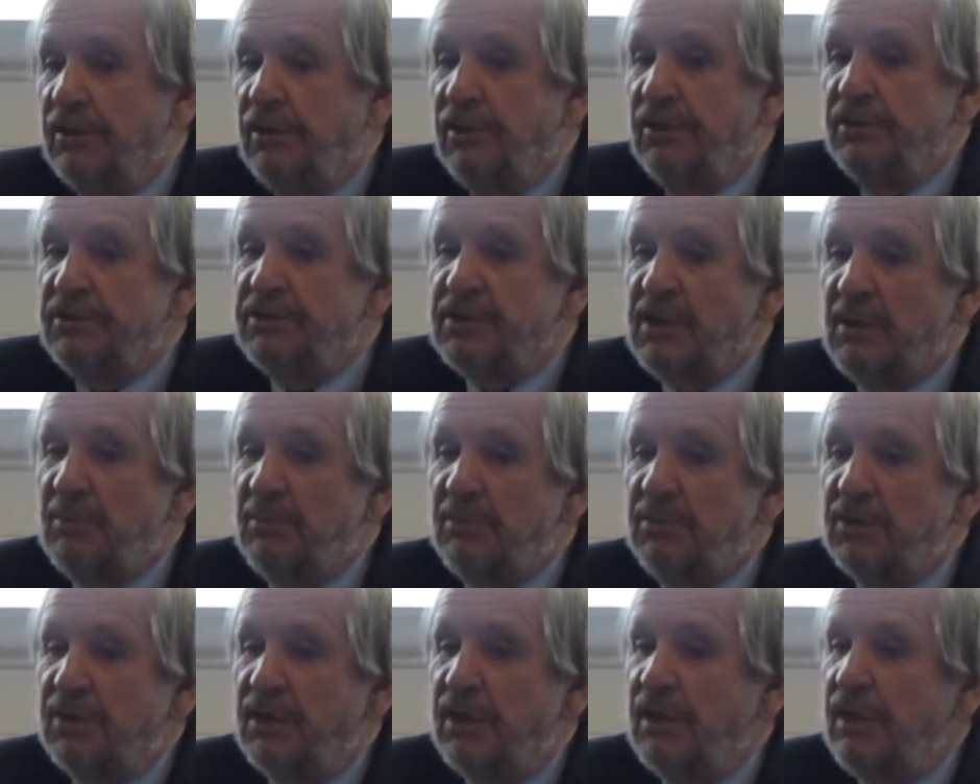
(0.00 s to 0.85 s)
and
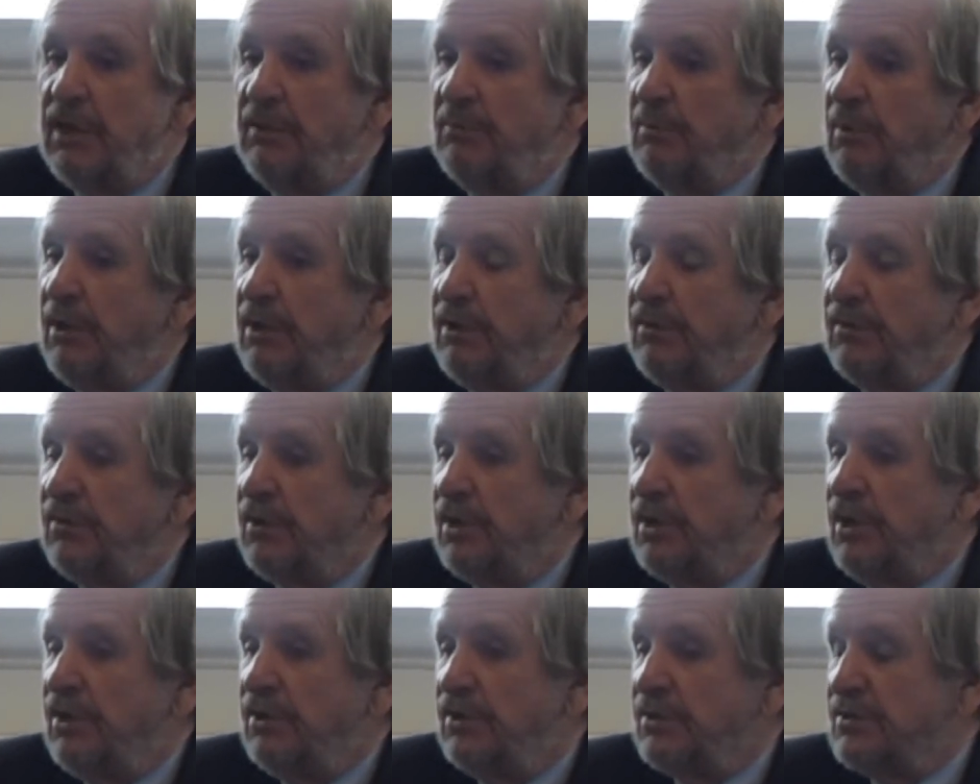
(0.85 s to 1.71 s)
some of many of the
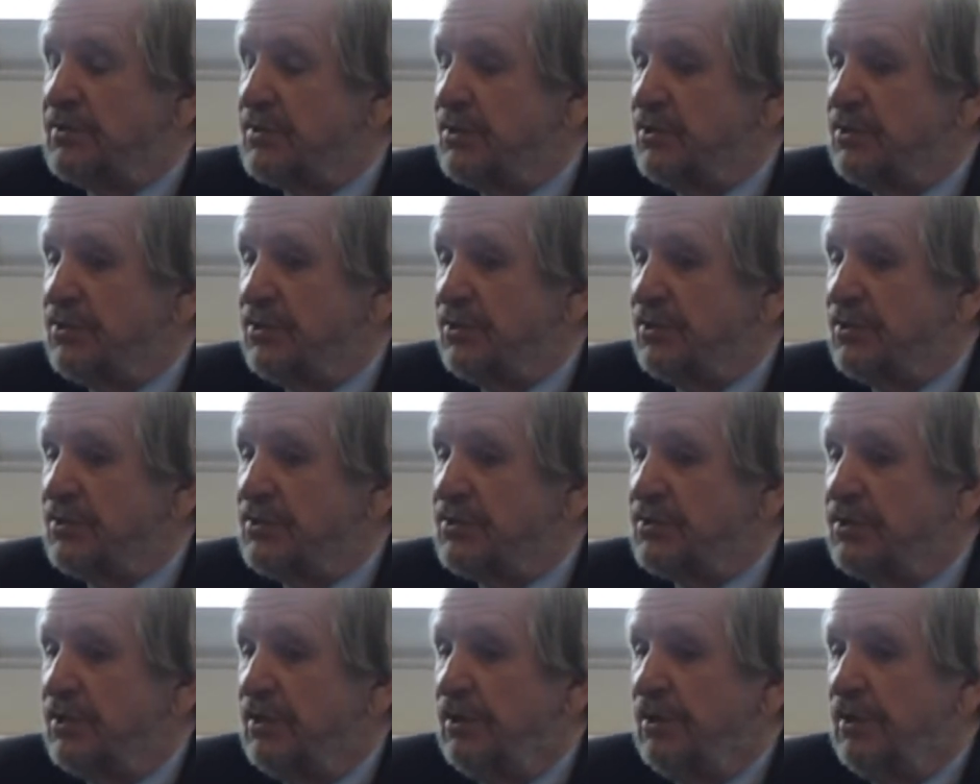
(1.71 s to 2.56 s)
key
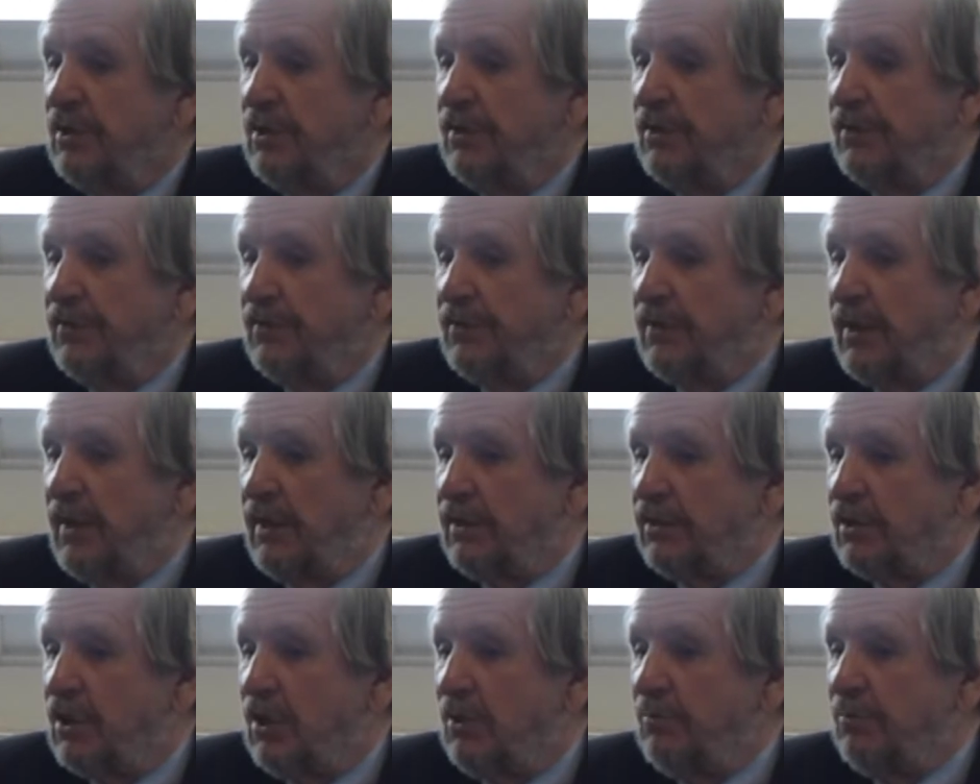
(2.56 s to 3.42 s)
decisions
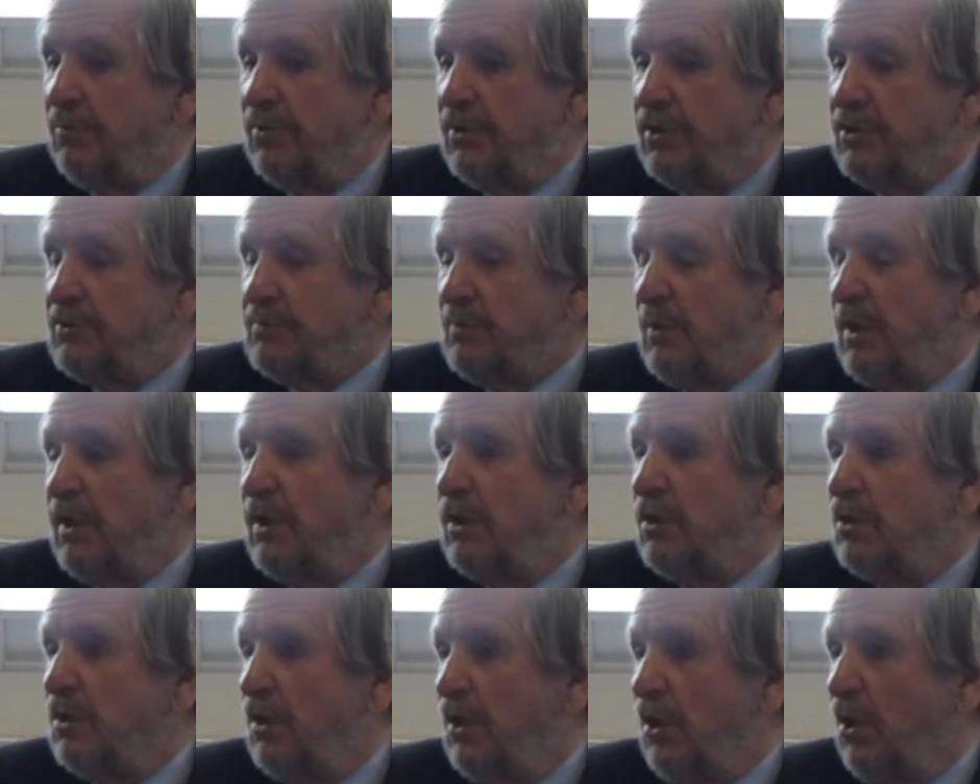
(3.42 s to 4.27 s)
that companies
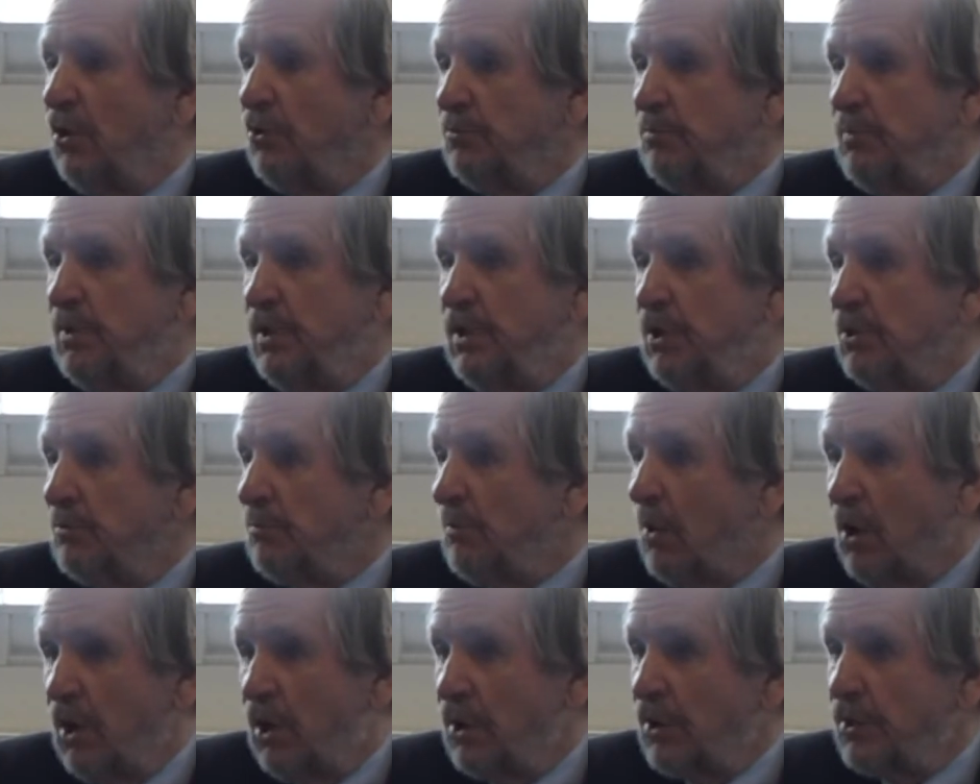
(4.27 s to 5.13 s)
make are
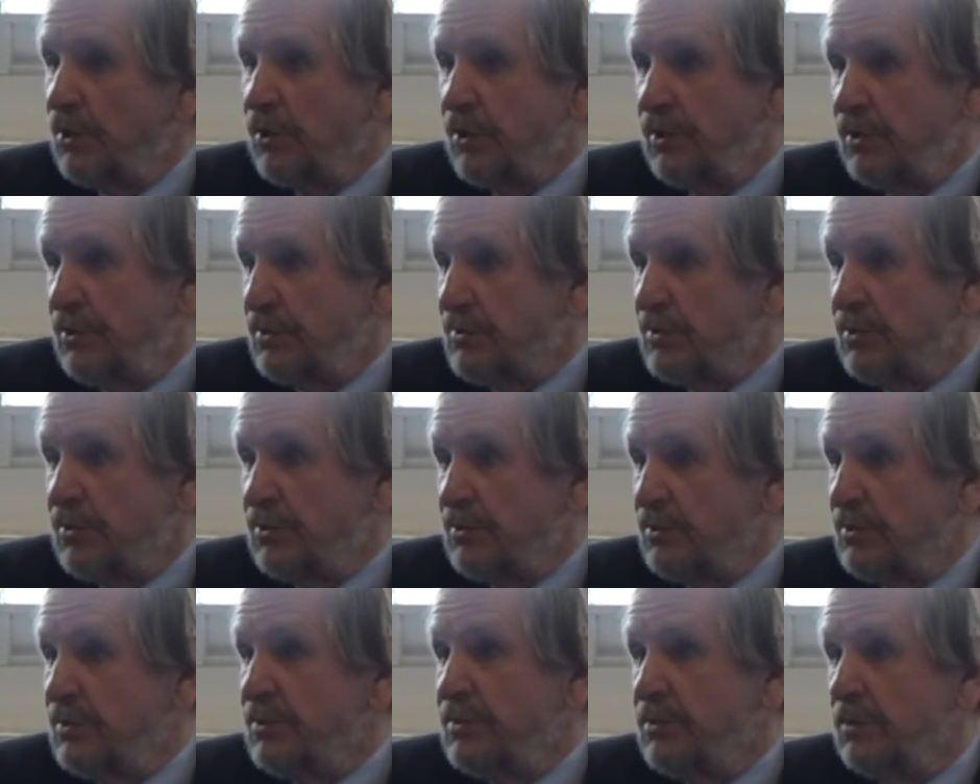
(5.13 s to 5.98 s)
marketing
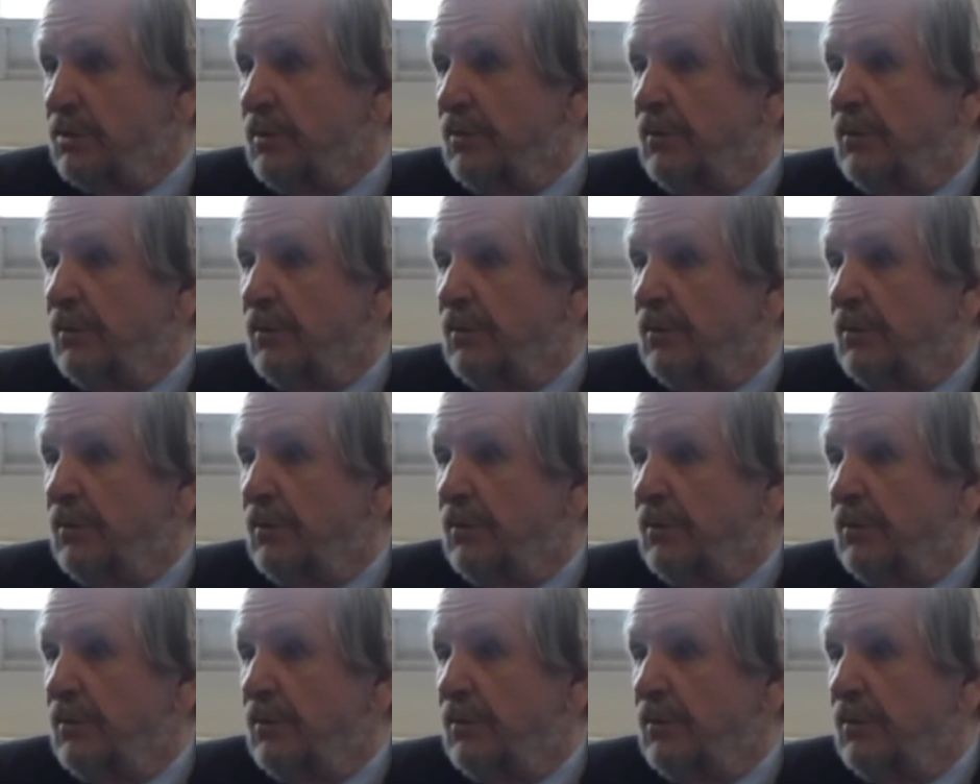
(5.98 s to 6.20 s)
decisions.